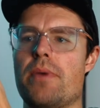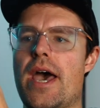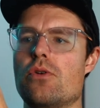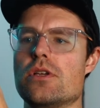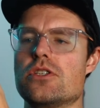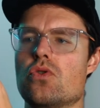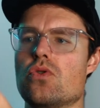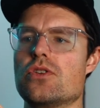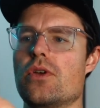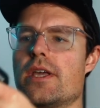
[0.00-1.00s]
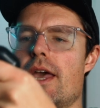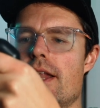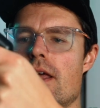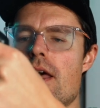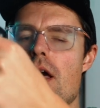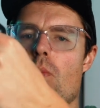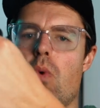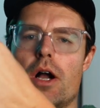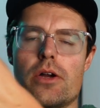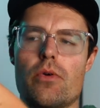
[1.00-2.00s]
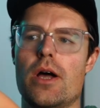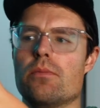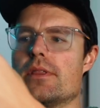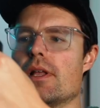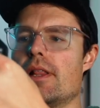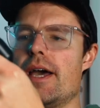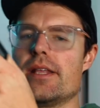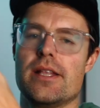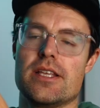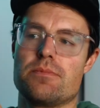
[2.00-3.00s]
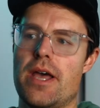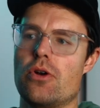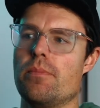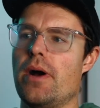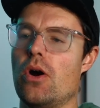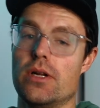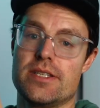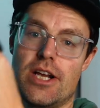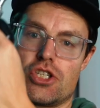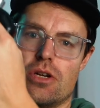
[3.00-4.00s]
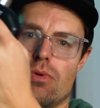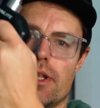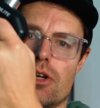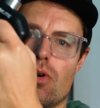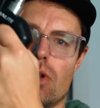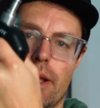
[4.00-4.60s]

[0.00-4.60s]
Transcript: batteries to, so you can walk around with the light, and it's battery powered. It's actually really cool.